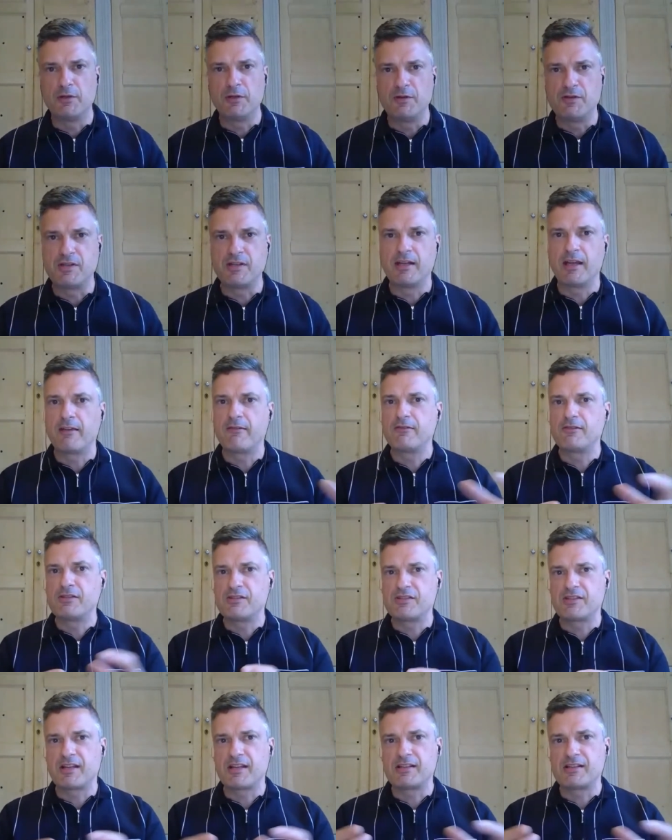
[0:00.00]
huge
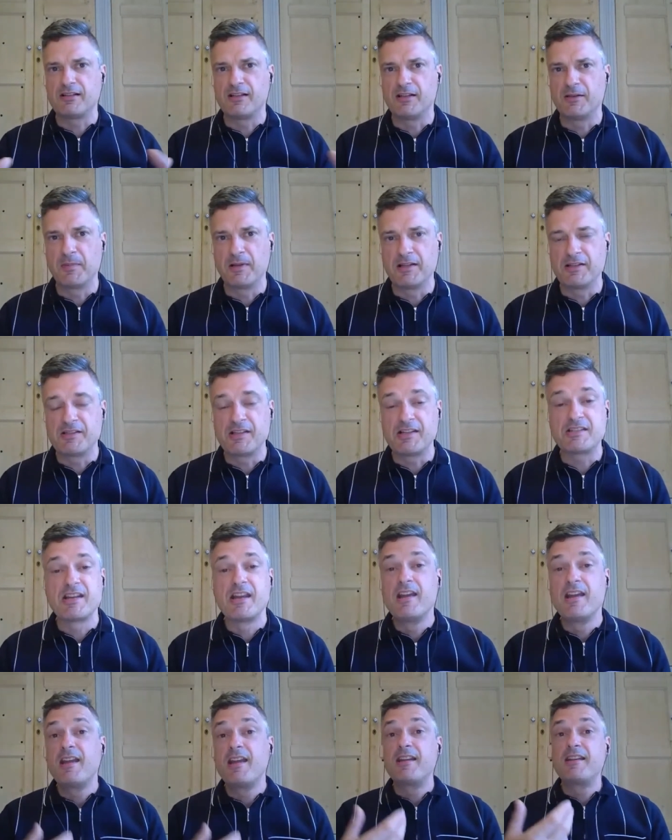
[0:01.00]
inheritance tax liabilities.
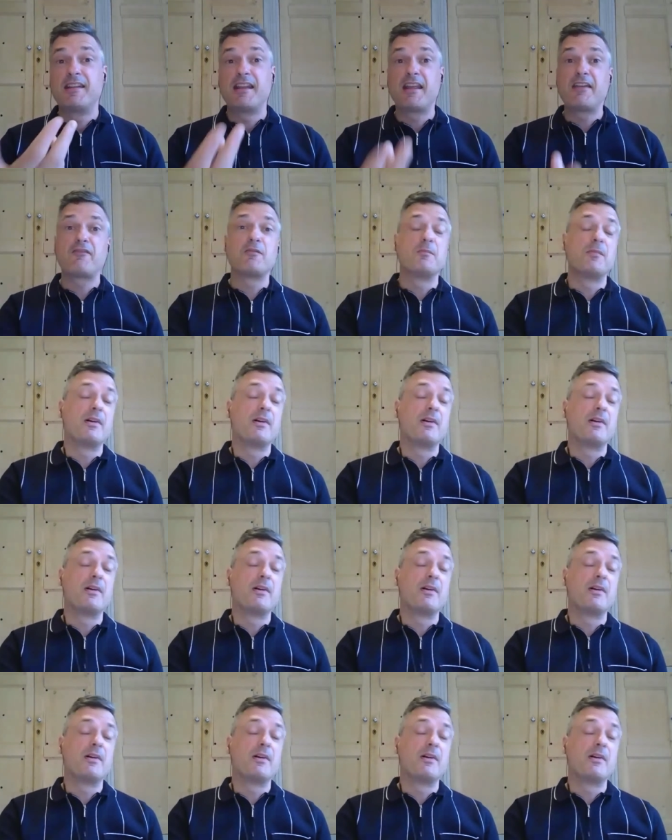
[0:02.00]
Never